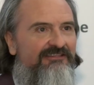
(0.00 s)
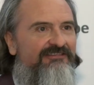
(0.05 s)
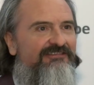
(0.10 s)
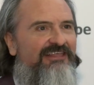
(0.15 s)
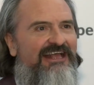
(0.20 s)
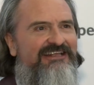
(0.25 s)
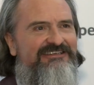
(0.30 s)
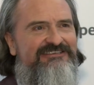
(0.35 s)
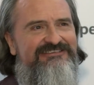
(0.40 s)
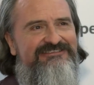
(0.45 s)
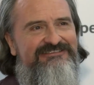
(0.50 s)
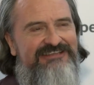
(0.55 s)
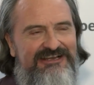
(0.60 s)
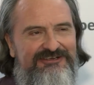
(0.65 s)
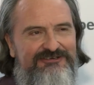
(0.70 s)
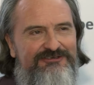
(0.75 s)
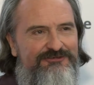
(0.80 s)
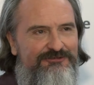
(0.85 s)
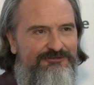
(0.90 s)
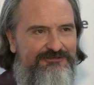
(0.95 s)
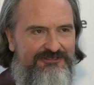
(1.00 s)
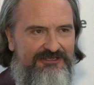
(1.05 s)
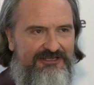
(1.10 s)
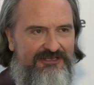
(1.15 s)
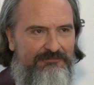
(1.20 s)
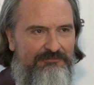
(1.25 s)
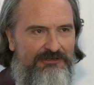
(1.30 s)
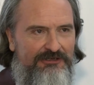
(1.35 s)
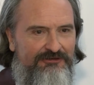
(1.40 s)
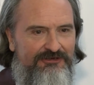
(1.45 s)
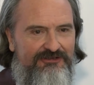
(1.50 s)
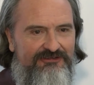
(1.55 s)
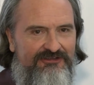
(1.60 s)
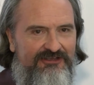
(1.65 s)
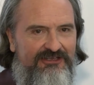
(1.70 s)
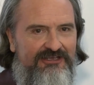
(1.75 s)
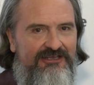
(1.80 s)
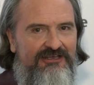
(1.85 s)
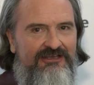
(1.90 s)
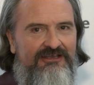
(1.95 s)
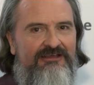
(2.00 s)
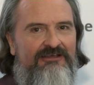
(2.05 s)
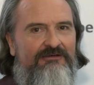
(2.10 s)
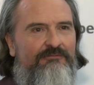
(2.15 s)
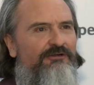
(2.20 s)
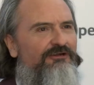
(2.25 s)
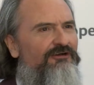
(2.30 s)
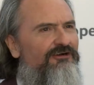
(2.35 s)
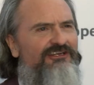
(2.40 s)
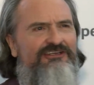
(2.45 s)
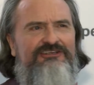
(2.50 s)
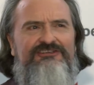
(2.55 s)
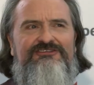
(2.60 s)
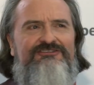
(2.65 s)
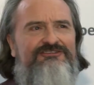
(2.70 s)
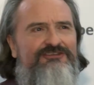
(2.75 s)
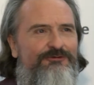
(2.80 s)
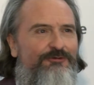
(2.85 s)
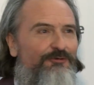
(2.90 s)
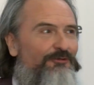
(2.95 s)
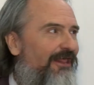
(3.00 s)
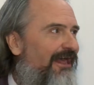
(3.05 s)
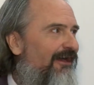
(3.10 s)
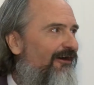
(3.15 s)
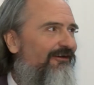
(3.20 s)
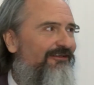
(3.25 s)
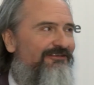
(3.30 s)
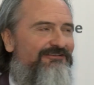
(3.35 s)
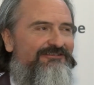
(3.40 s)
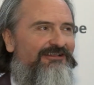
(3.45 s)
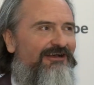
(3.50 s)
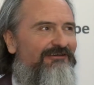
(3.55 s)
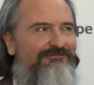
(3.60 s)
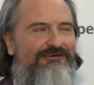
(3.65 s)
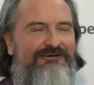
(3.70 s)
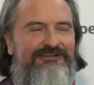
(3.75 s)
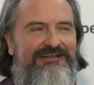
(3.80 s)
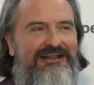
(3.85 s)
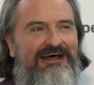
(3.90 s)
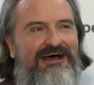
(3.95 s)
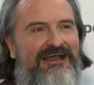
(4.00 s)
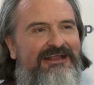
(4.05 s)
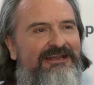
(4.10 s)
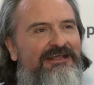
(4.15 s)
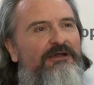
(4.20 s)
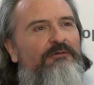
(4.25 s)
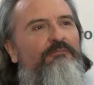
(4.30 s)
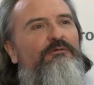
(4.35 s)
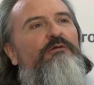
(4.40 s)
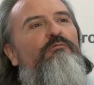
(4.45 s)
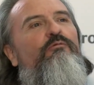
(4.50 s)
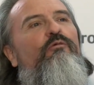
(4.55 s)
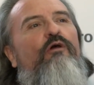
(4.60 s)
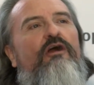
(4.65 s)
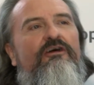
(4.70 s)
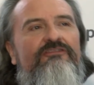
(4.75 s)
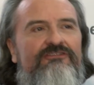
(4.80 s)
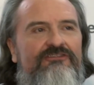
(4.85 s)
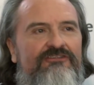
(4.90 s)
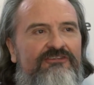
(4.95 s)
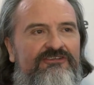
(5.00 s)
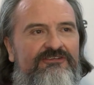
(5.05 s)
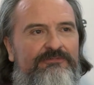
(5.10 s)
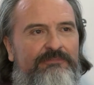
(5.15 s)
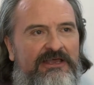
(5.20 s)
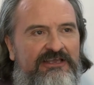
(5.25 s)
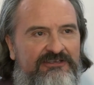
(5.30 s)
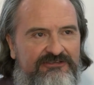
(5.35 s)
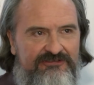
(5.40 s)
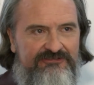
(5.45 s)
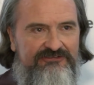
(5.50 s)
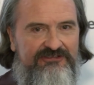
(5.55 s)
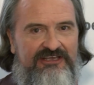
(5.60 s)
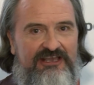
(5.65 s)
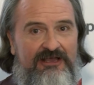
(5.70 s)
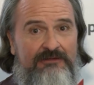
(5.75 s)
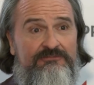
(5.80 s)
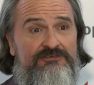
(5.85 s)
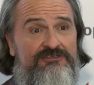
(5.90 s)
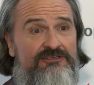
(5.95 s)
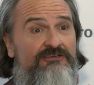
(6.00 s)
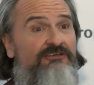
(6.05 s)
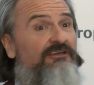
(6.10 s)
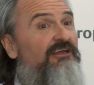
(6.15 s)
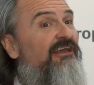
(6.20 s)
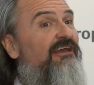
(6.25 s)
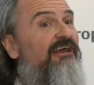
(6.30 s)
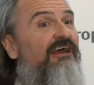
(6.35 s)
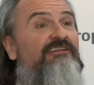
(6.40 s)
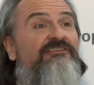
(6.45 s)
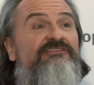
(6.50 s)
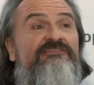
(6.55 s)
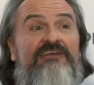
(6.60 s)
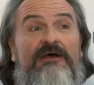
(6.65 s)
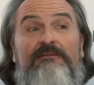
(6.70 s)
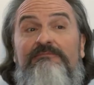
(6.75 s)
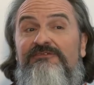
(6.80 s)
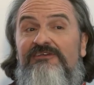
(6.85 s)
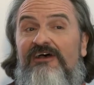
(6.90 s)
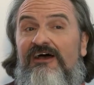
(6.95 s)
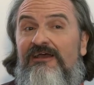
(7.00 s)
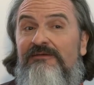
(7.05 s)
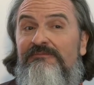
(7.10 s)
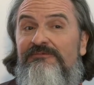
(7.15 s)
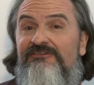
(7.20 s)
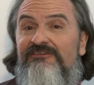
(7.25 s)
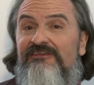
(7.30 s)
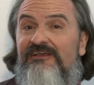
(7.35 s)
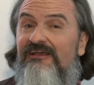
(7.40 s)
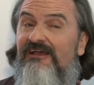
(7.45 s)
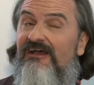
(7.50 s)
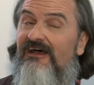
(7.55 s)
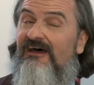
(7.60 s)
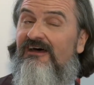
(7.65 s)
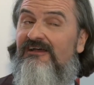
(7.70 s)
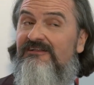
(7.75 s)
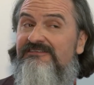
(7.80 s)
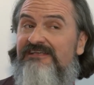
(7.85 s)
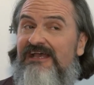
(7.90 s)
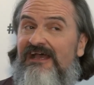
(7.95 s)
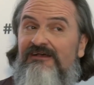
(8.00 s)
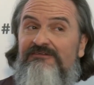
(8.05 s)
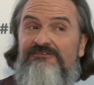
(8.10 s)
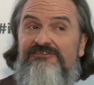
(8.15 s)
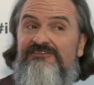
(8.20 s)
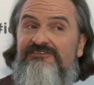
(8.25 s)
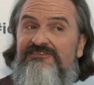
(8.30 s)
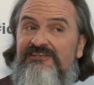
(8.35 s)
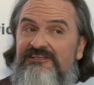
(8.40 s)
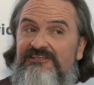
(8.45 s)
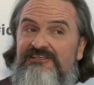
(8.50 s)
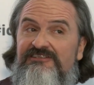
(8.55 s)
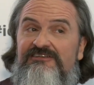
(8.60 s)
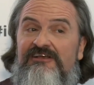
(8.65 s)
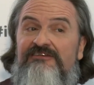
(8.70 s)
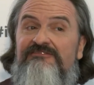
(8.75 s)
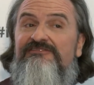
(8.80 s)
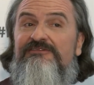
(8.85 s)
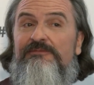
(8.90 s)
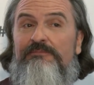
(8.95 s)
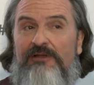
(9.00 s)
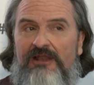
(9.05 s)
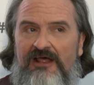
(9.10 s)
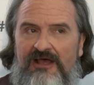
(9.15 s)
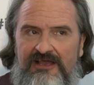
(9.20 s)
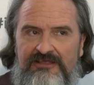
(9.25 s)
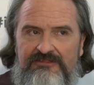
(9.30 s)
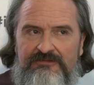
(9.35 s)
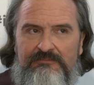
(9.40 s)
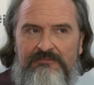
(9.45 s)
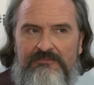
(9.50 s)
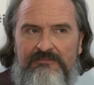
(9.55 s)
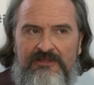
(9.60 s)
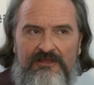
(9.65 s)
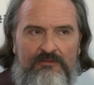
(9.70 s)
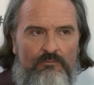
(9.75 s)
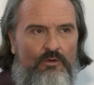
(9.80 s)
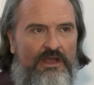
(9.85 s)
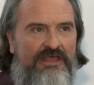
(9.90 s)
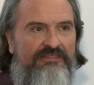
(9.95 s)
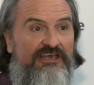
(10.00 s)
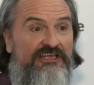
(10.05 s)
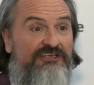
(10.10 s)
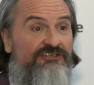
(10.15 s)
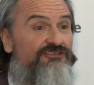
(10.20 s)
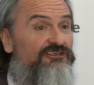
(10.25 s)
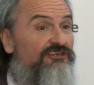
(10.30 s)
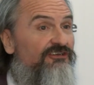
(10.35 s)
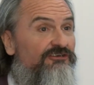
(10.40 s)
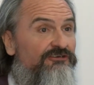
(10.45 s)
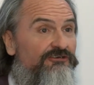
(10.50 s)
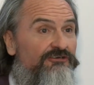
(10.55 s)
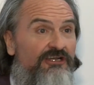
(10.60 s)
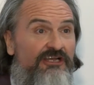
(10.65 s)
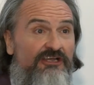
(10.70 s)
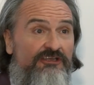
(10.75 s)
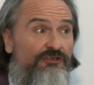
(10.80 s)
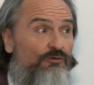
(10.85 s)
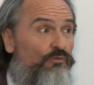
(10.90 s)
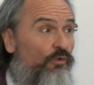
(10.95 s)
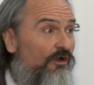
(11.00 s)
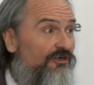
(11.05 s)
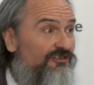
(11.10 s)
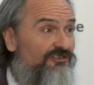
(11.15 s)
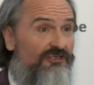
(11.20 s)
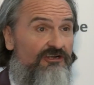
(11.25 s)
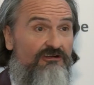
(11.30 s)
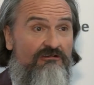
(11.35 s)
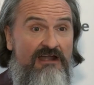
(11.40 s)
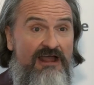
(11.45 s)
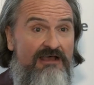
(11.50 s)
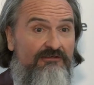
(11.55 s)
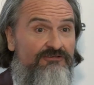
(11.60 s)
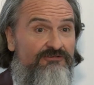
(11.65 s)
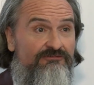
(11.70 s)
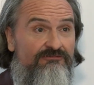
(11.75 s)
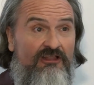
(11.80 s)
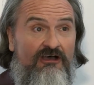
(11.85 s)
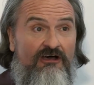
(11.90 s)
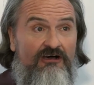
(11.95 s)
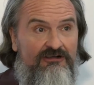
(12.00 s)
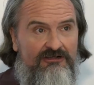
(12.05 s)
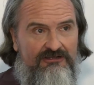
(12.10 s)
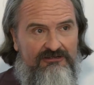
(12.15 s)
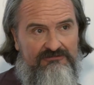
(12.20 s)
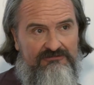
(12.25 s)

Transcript: That's central to community. We're not going to just do all that stuff online. We want the spaces to come to, and sometimes our towns and cities don't supply them. Where they do, you watch the crowds flock.